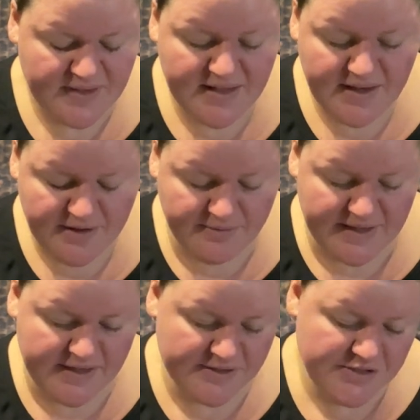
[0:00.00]

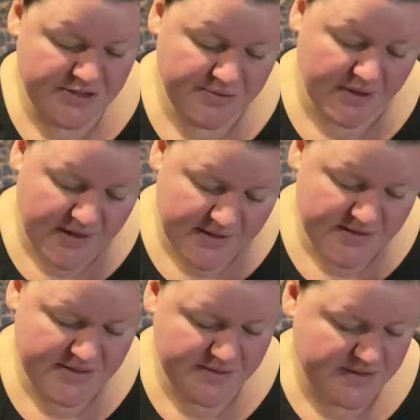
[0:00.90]
anyway, do all
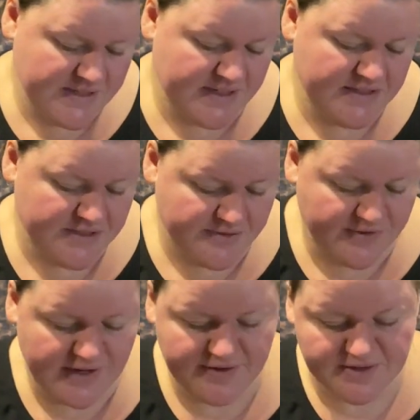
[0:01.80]
suicide
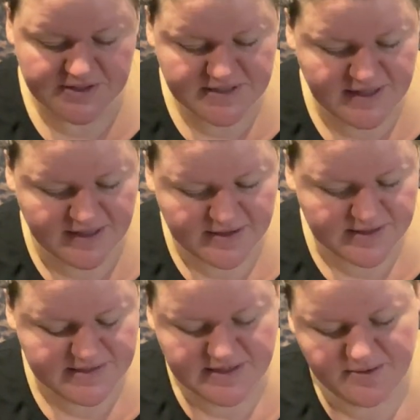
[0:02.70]
survivors think the
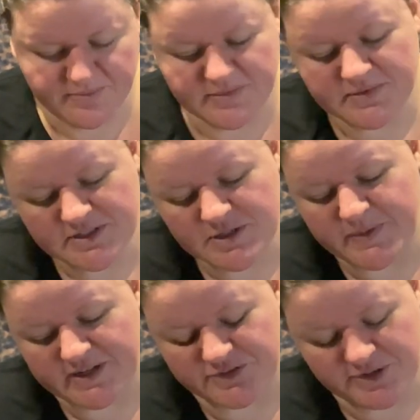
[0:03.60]
same
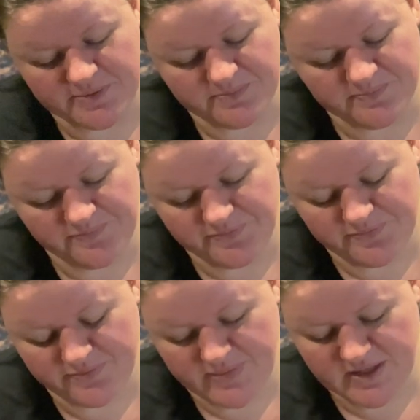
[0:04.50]
spectrum?
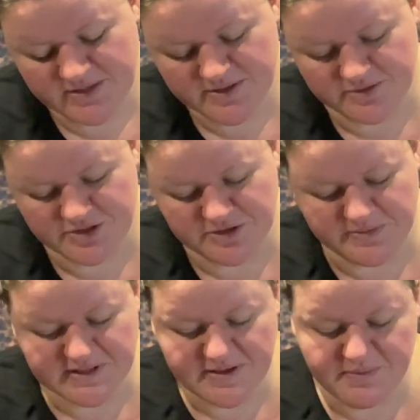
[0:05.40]
So
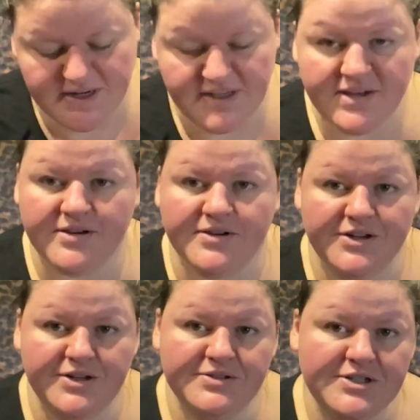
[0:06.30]
Jubilee Media on
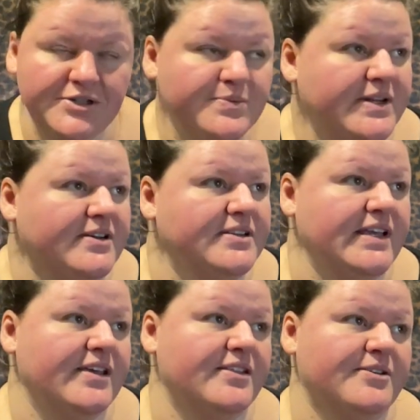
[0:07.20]
YouTube, and I'll
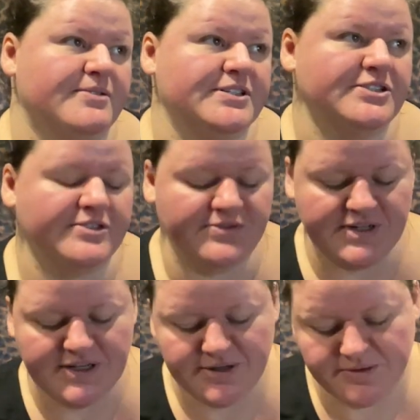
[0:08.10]
link their original
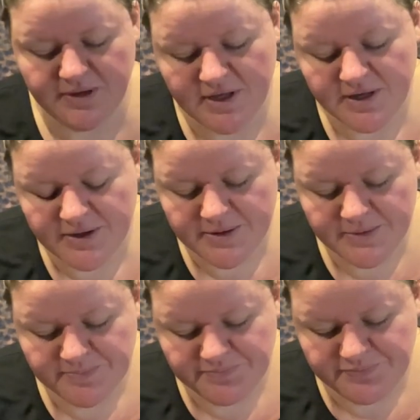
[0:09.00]
video.
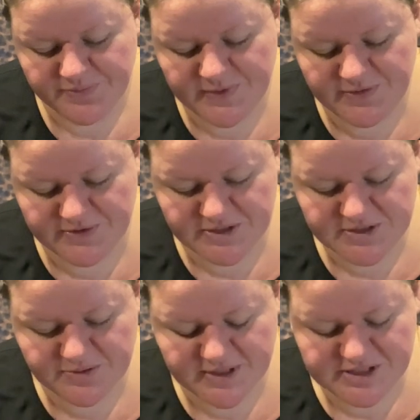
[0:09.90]
The first
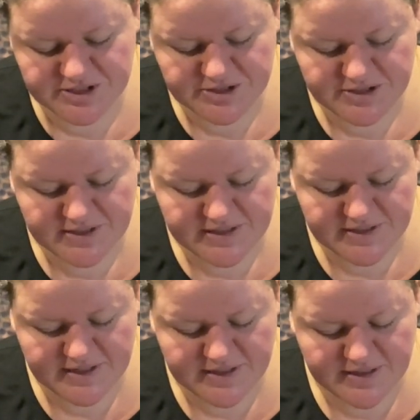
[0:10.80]
question
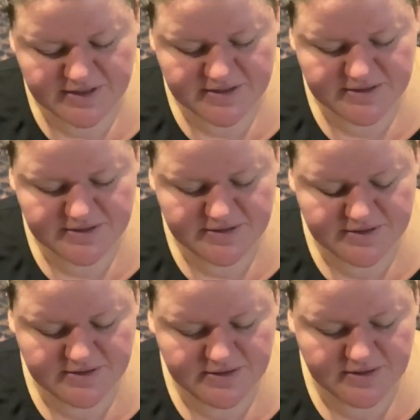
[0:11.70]

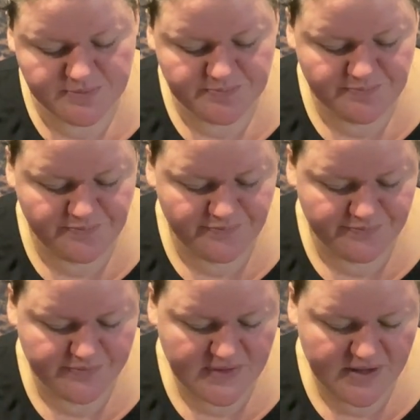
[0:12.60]
is,
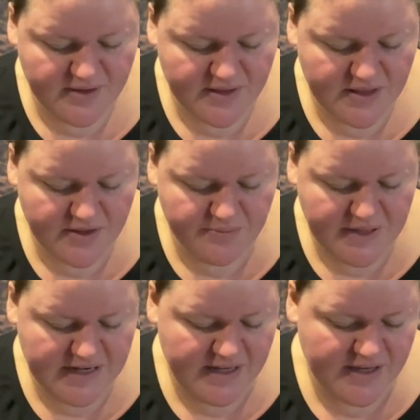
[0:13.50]
the
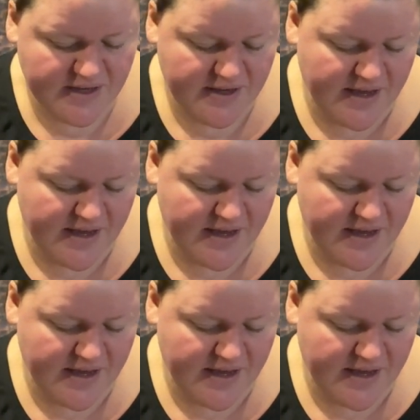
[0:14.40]
media